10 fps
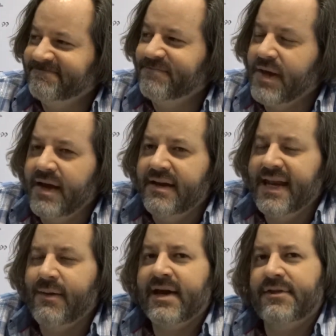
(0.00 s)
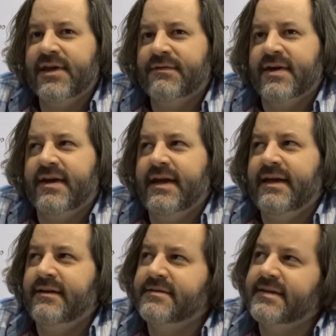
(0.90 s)
Now I gotta think of a
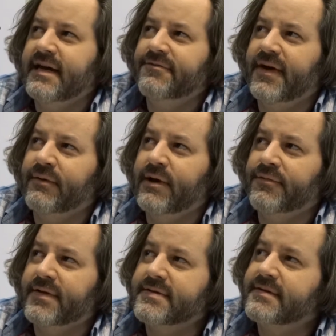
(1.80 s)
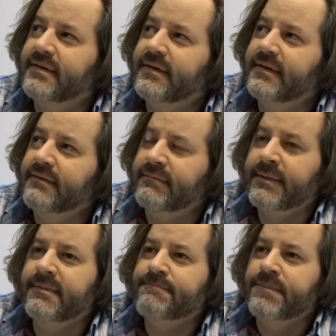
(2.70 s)
Canadian sci-fi reference.
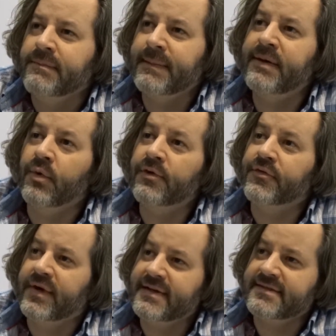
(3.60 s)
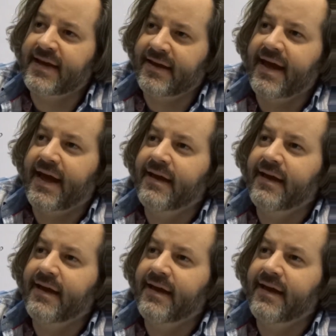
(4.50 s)
Maybe Wolverine saying A.